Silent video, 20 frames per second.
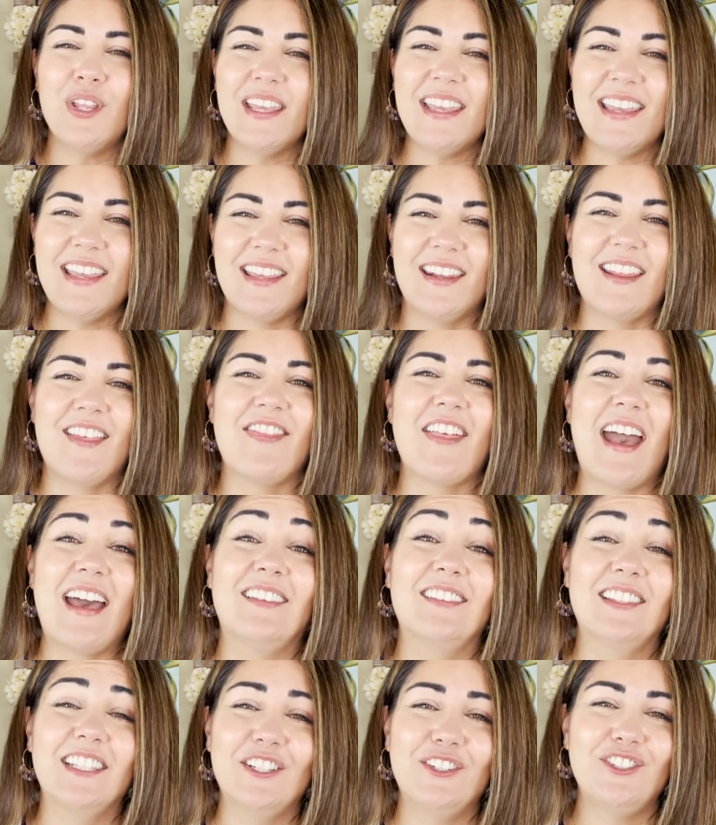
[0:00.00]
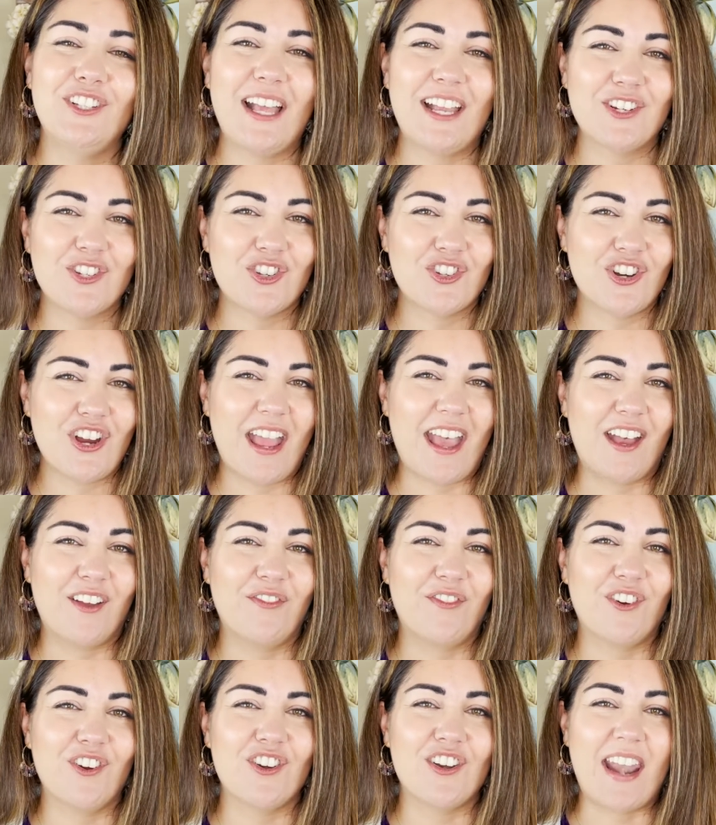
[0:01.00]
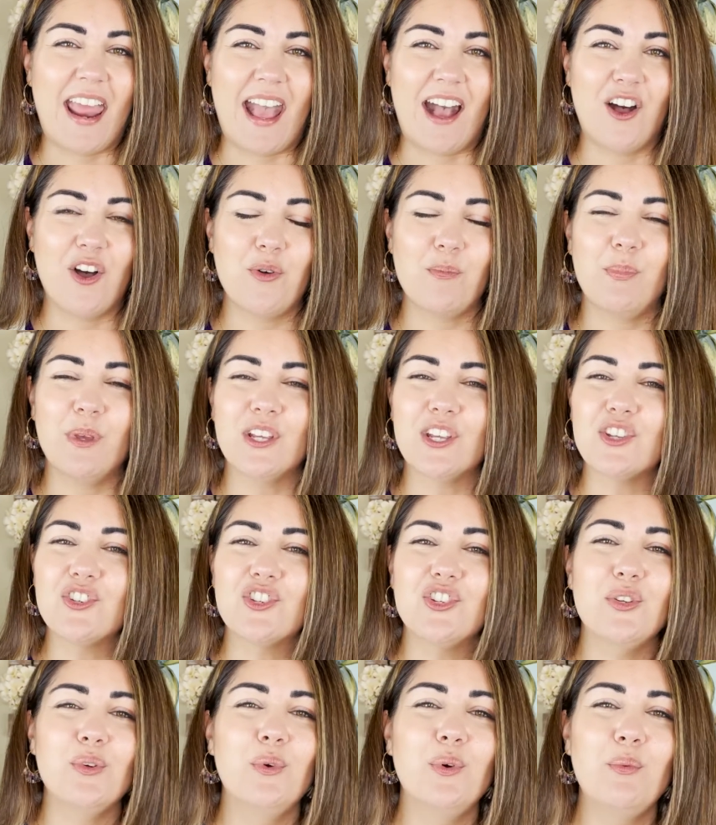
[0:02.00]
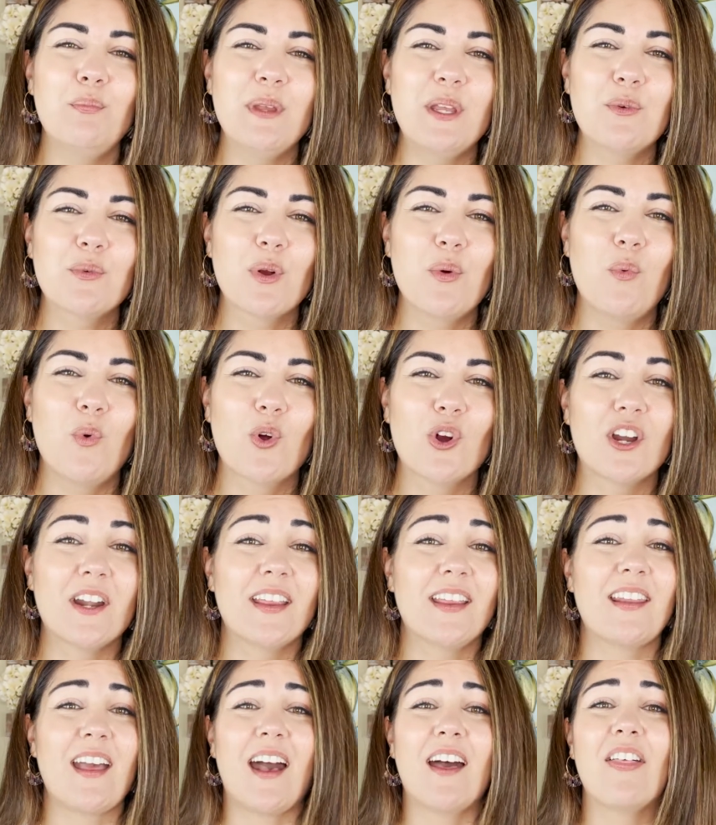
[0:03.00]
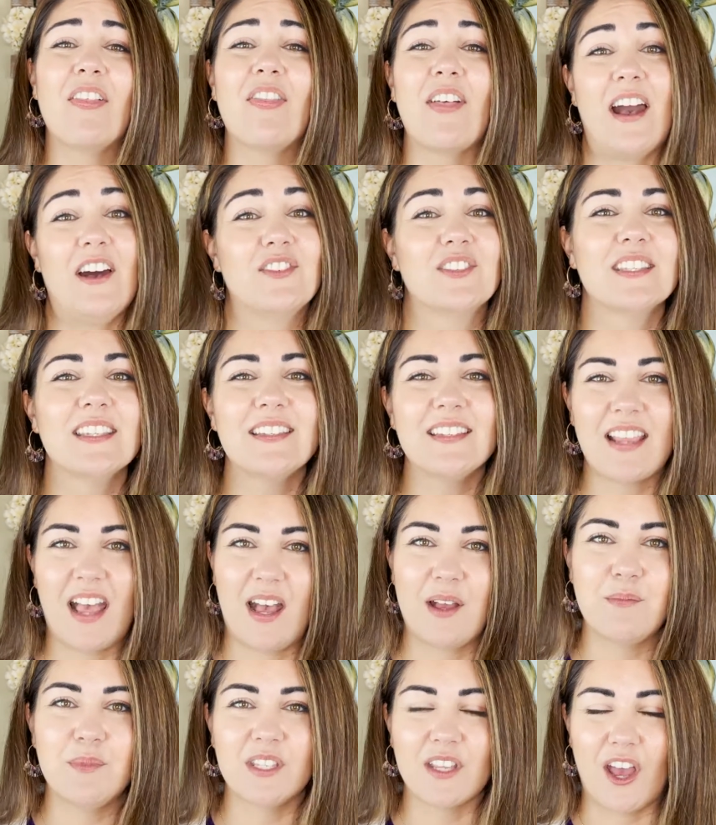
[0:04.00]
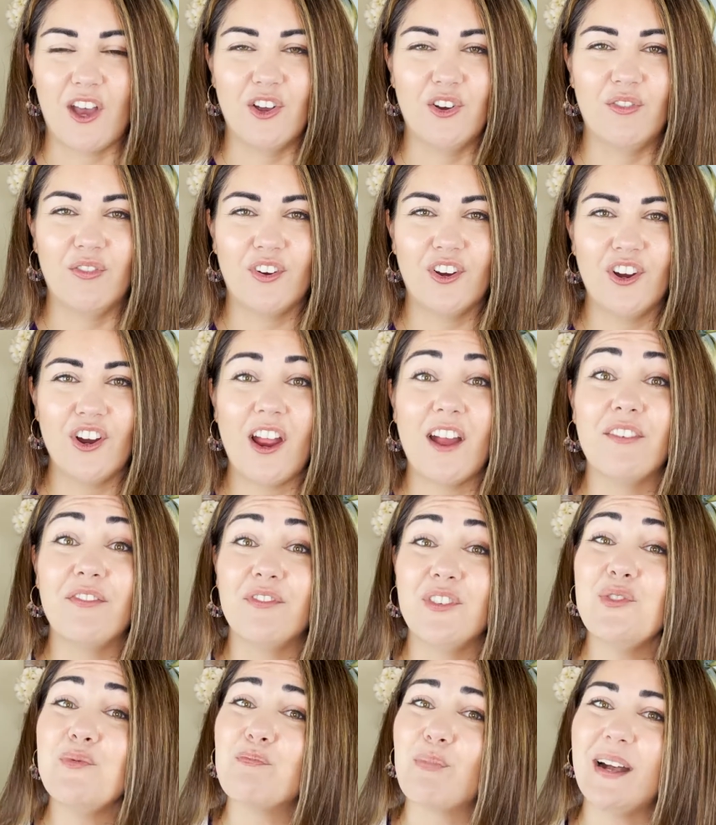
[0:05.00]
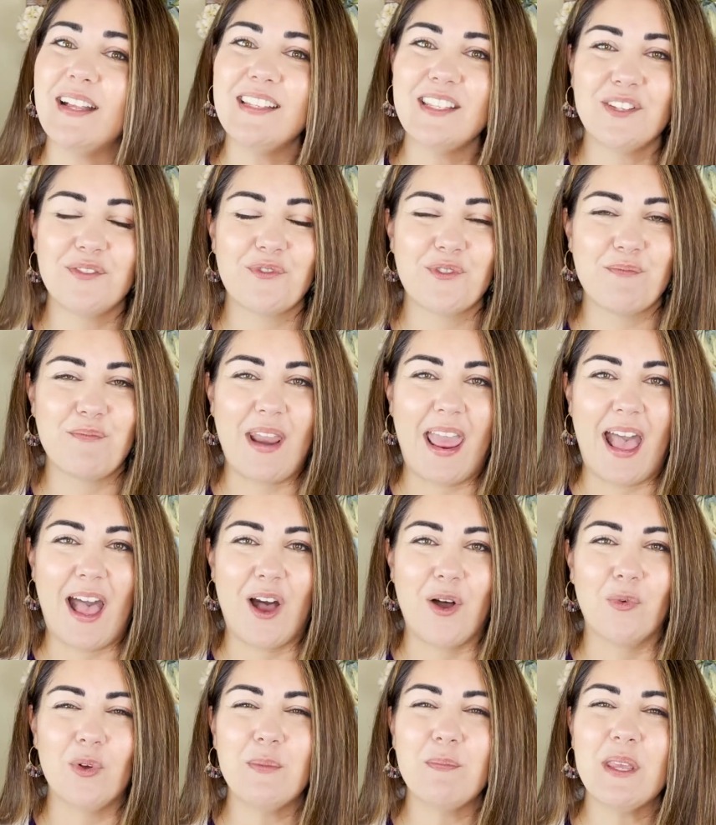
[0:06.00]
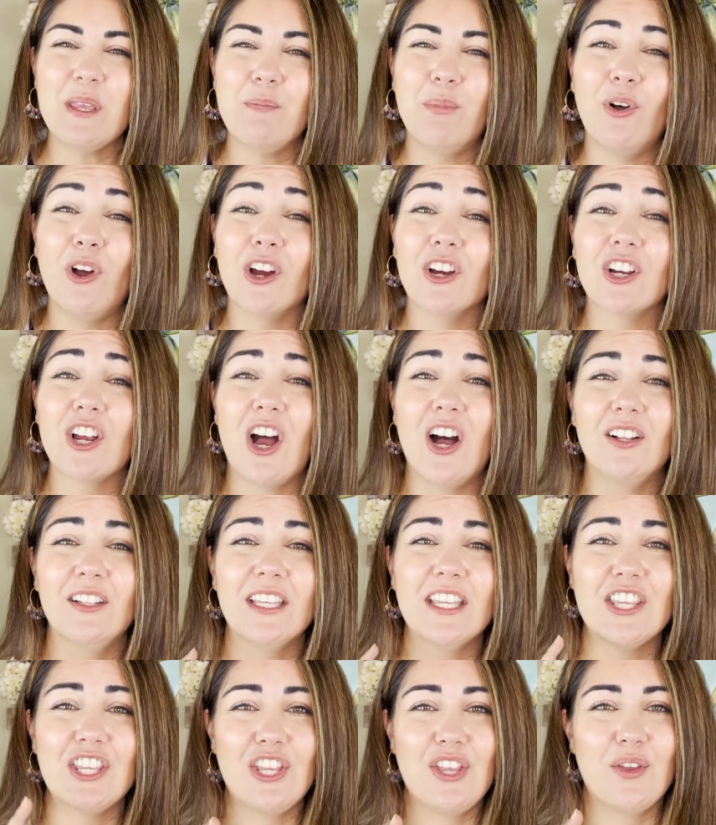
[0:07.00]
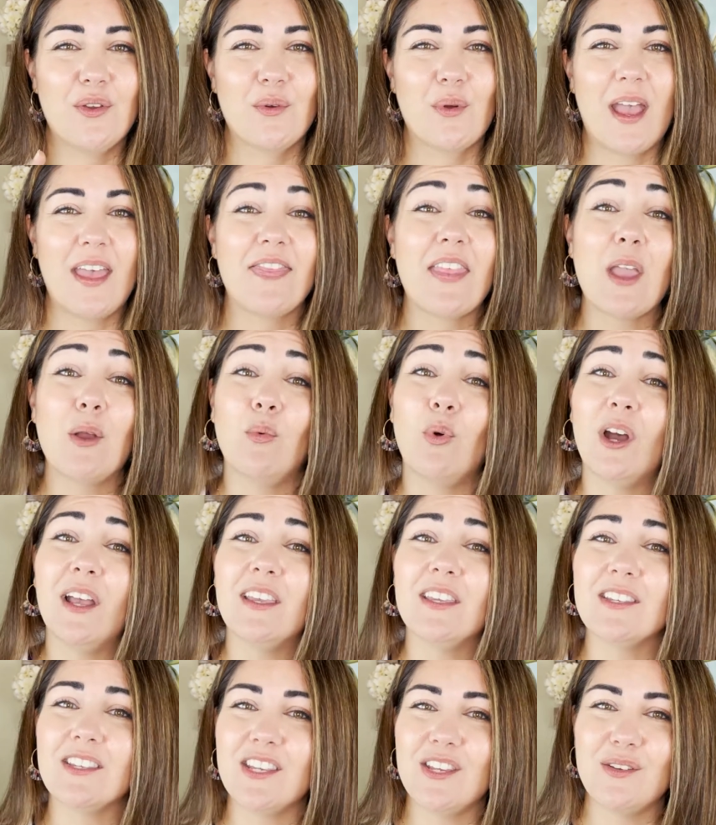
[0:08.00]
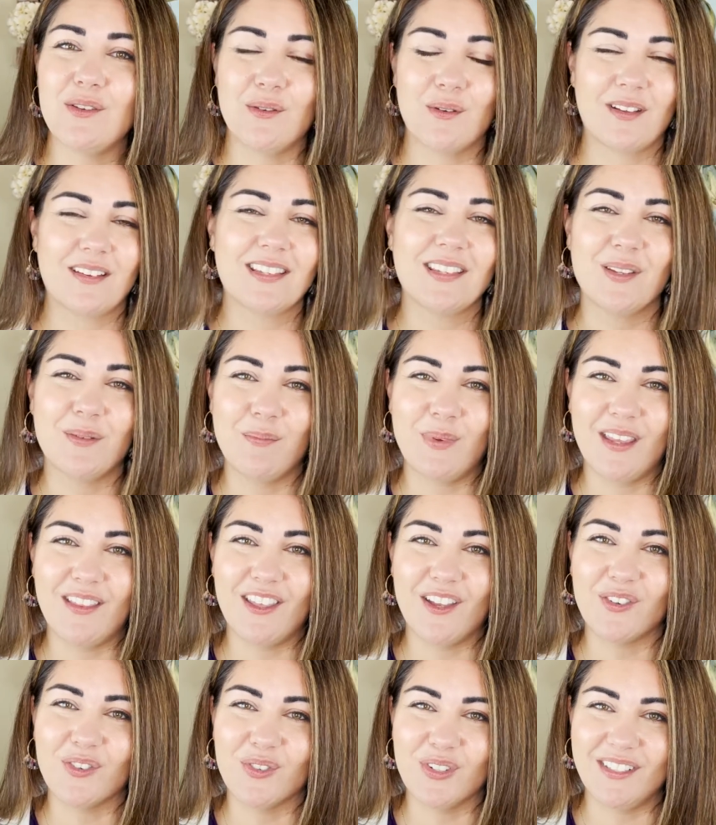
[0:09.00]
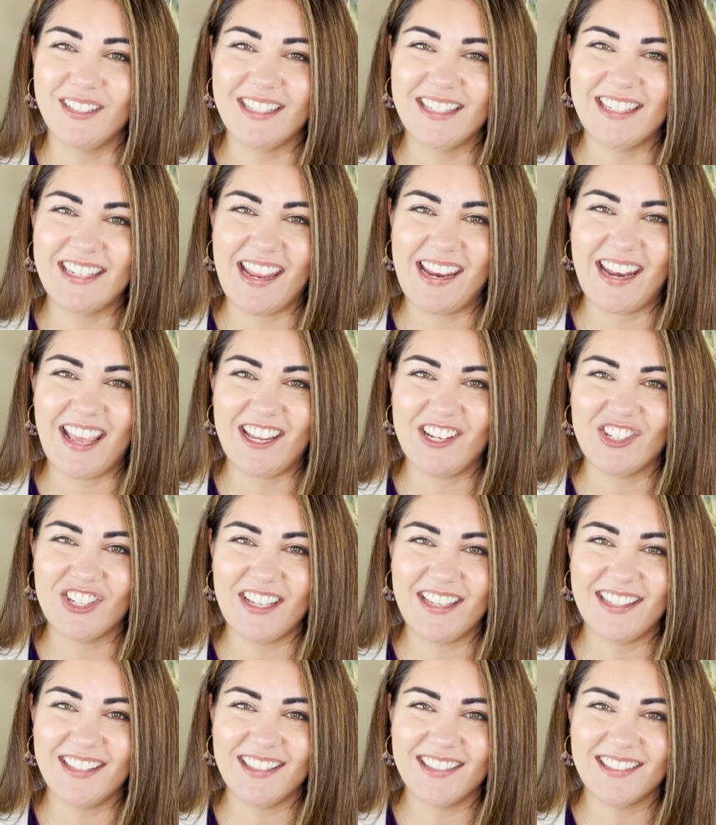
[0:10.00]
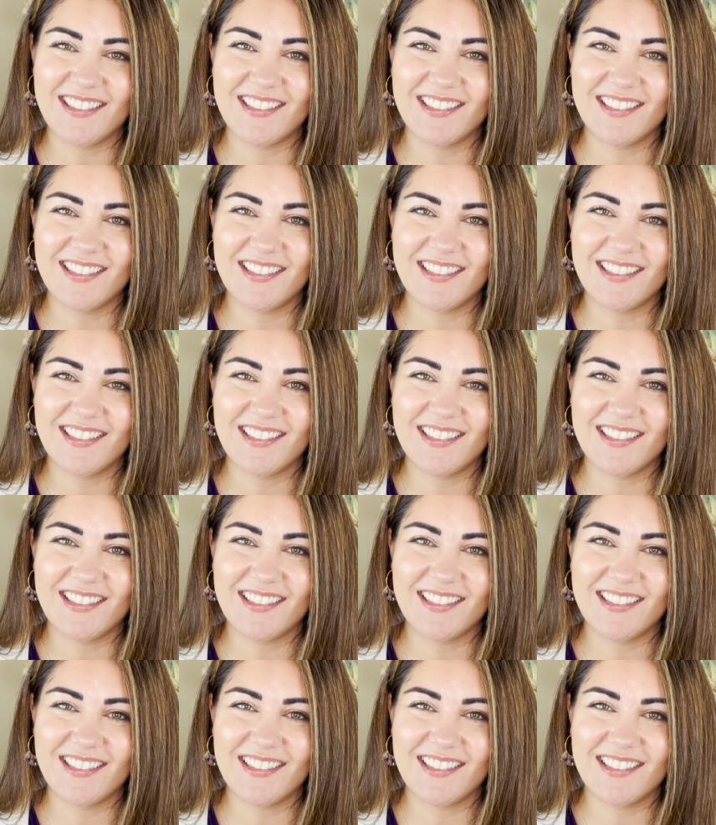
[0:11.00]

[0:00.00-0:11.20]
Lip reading: in that little extra effort now because you will be rewarded 1,000 times over a few months from now when people are calling you and they want you to be their real estate agent.